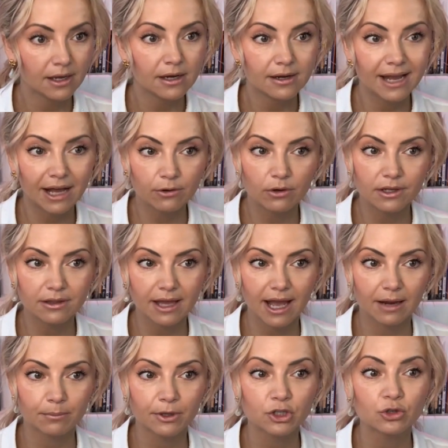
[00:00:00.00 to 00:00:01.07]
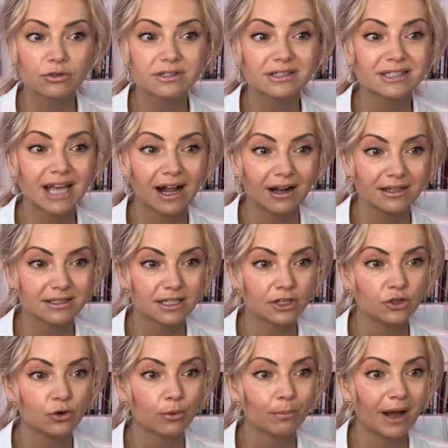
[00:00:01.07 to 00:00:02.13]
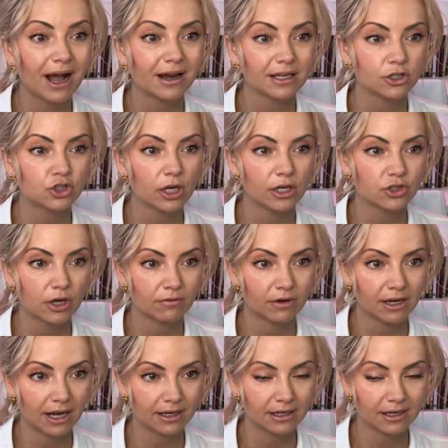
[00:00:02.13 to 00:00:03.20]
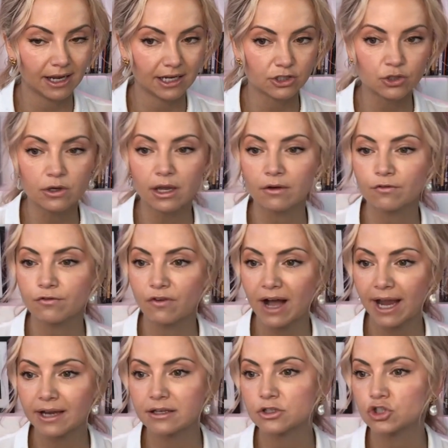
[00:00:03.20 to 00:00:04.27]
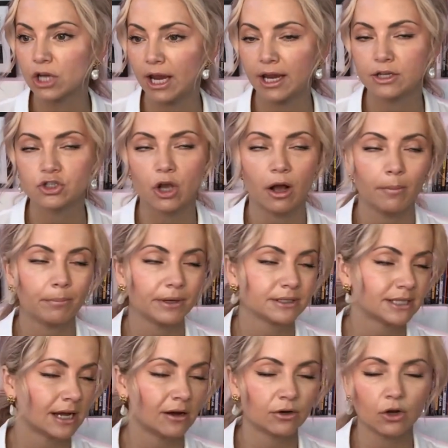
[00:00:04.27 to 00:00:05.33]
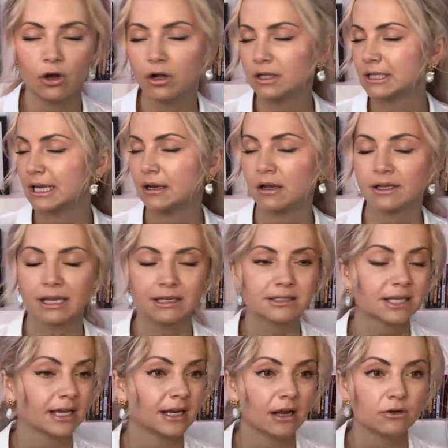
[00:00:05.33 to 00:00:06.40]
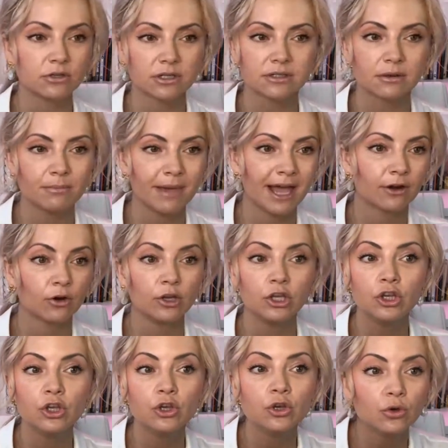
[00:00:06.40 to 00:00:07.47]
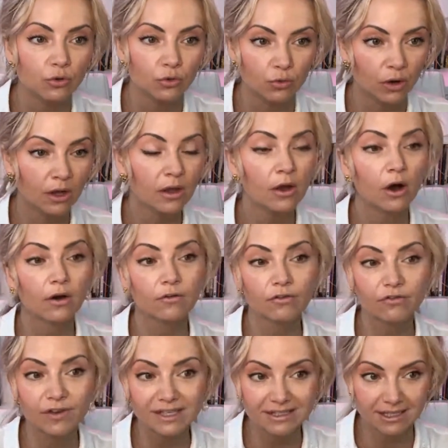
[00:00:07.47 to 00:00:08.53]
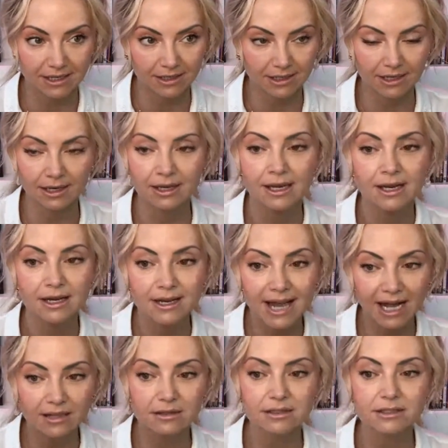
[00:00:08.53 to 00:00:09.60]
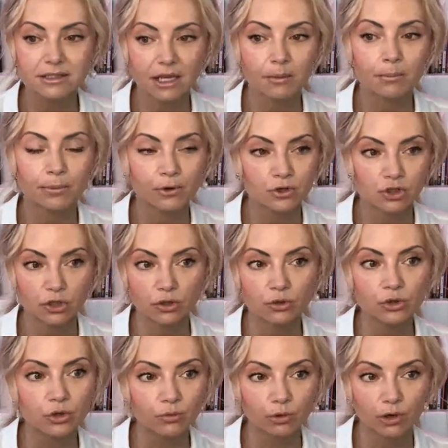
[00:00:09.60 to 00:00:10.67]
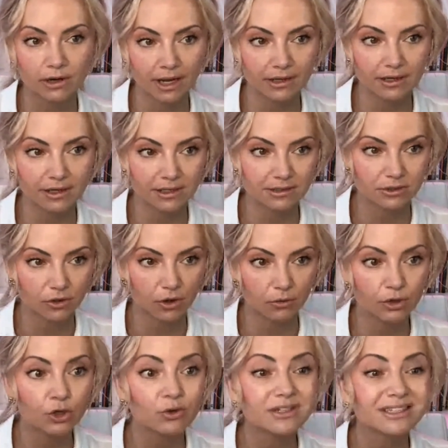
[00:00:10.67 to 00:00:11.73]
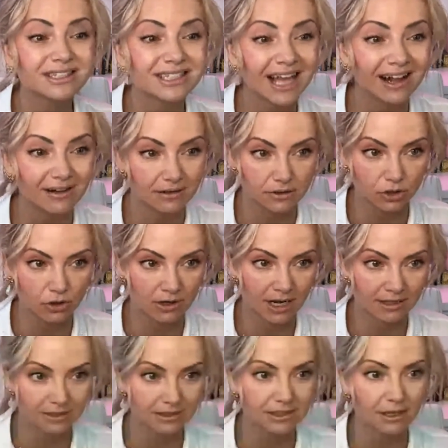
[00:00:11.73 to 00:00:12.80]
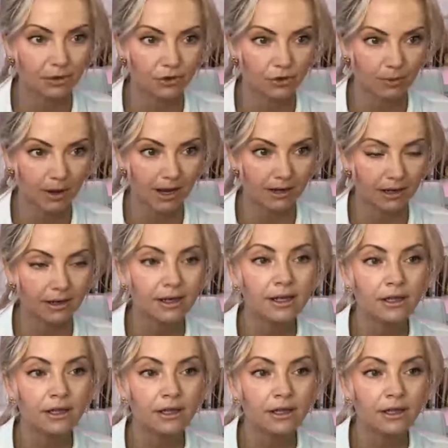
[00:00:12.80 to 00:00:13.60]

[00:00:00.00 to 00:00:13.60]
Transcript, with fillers: Not only that, but your cells in your body change every ninety days. You can fight, change, up and down, all day long, inside out, doesn't matter. You are physically not the same person who you were ninety days ago. Your cells are not the same in your body